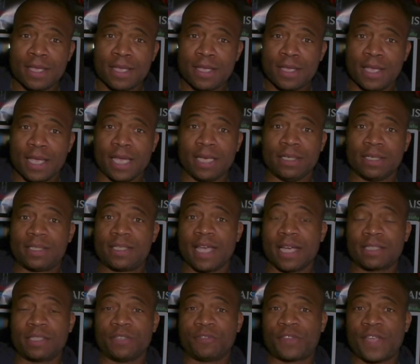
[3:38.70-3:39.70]
and
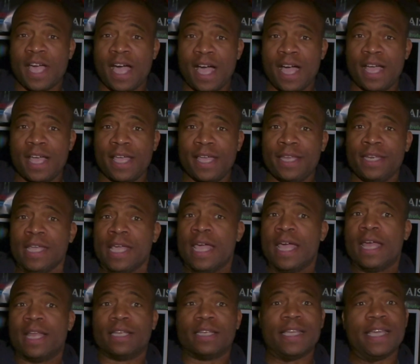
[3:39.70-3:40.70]
Detective Kien
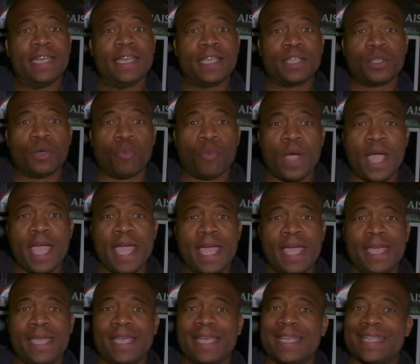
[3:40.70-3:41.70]
leading the
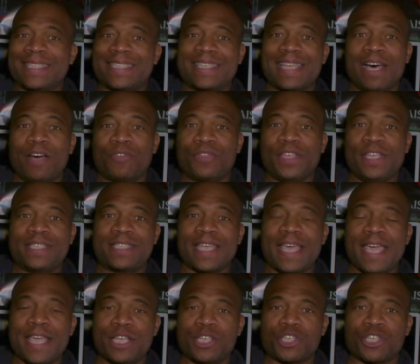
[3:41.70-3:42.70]
way in Southeast
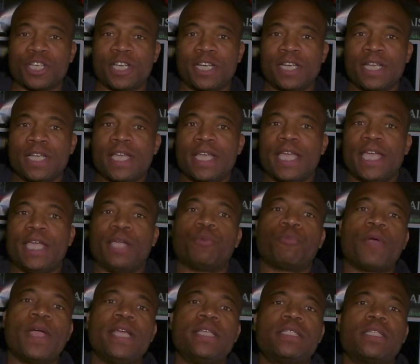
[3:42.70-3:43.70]
Asia, it
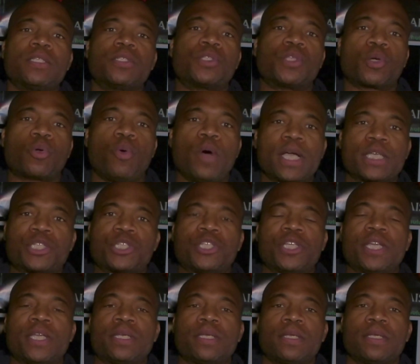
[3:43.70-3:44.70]
raises the
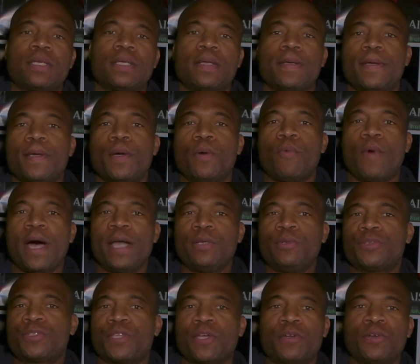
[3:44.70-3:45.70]
question, why do
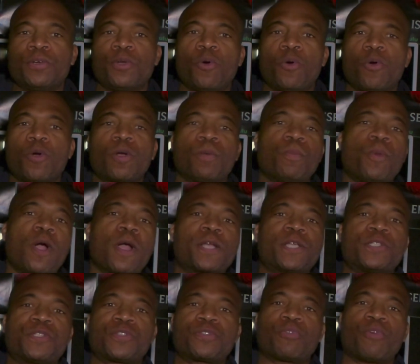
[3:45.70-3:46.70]
certain horror
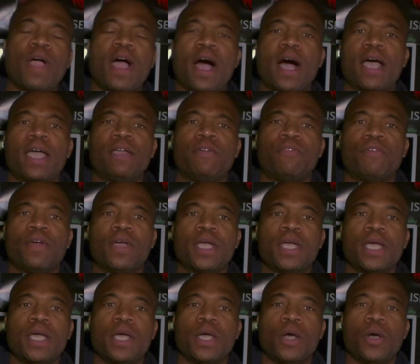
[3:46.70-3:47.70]
markets thrive
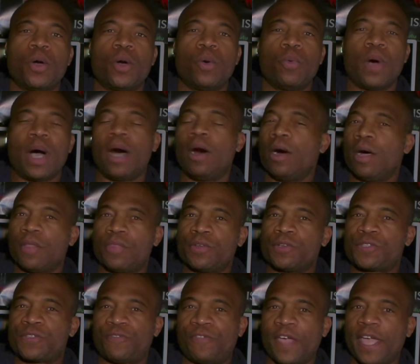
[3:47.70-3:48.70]
while
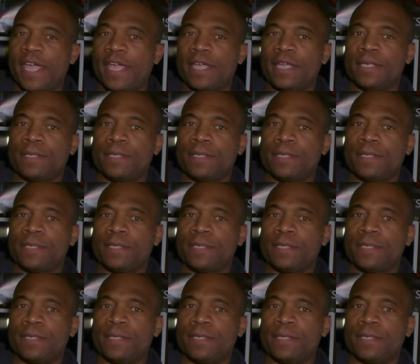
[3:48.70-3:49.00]
others fade?